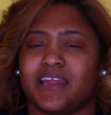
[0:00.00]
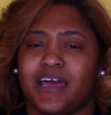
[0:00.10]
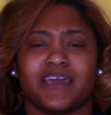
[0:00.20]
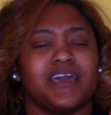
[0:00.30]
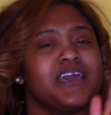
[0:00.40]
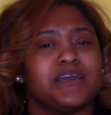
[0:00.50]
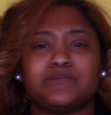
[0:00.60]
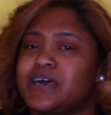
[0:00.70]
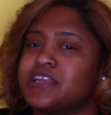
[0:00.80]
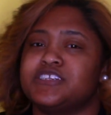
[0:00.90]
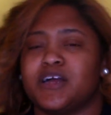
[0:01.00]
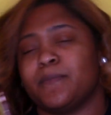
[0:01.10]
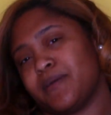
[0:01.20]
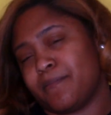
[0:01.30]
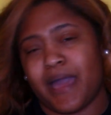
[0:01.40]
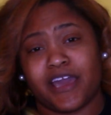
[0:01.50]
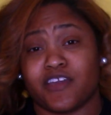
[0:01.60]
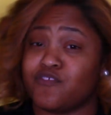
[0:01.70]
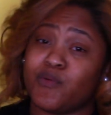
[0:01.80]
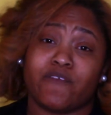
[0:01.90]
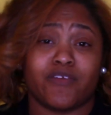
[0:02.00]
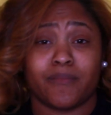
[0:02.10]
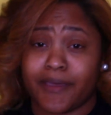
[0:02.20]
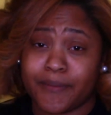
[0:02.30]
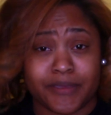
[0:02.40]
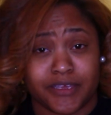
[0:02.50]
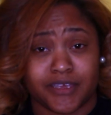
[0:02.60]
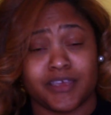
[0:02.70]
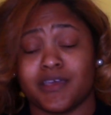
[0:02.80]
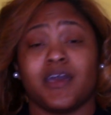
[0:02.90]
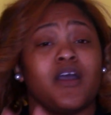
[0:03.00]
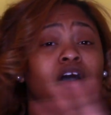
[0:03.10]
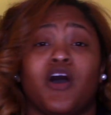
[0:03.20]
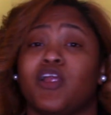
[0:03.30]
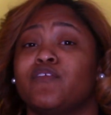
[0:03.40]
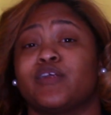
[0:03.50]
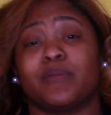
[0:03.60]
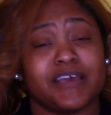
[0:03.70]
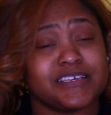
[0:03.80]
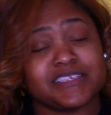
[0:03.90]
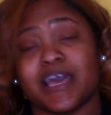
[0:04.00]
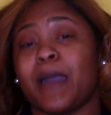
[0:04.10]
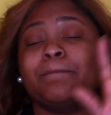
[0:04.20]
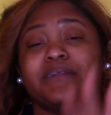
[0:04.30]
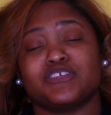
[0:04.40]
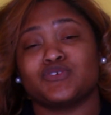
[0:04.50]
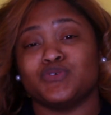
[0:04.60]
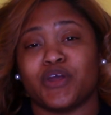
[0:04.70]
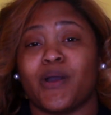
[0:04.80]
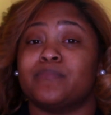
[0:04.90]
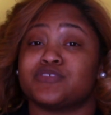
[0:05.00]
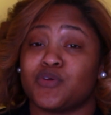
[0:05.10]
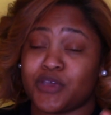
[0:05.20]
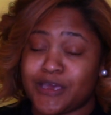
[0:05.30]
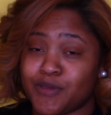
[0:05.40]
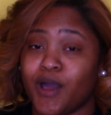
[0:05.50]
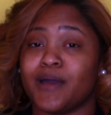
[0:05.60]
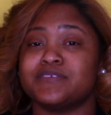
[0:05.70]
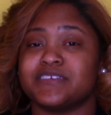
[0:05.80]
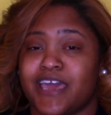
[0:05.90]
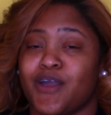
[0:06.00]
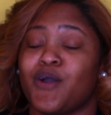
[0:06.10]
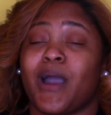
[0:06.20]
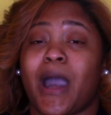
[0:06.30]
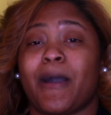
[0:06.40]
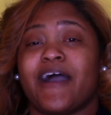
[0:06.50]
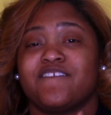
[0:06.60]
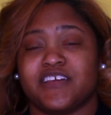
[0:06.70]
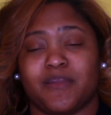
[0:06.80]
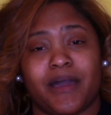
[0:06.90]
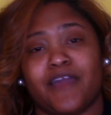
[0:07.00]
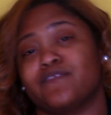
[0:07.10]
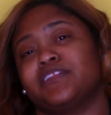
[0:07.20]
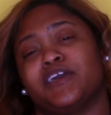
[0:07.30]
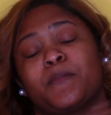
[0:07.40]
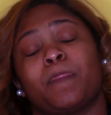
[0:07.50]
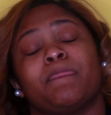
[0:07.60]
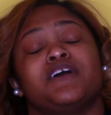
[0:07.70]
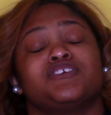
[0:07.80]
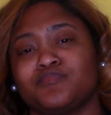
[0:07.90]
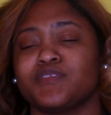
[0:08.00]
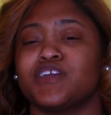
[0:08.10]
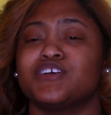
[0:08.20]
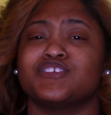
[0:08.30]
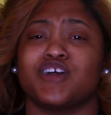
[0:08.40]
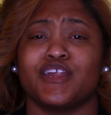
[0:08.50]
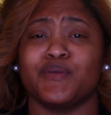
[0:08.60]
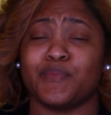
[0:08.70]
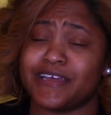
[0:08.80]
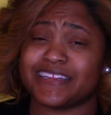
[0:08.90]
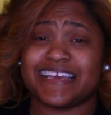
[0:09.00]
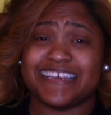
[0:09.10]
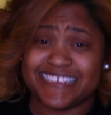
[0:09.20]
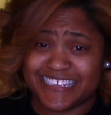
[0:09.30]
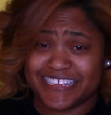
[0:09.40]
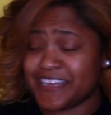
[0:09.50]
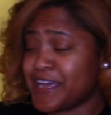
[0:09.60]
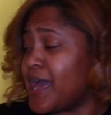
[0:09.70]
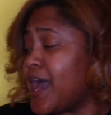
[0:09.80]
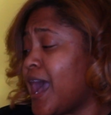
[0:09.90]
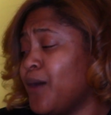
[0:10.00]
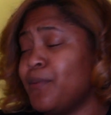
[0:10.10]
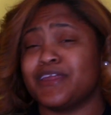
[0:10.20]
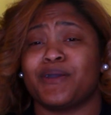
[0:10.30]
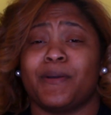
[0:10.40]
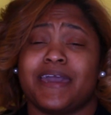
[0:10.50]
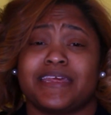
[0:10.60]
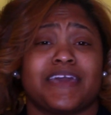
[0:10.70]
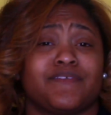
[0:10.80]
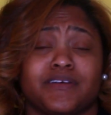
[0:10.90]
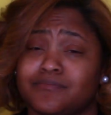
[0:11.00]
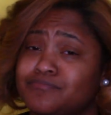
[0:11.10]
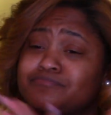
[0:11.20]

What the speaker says: of like, it was a lot of jumping back and forth in my opinion, all over the place. But it's cool though. I'm just going to keep y'all up to date on how I feel about everything. Starting with Issa, I want to go ahead and give a...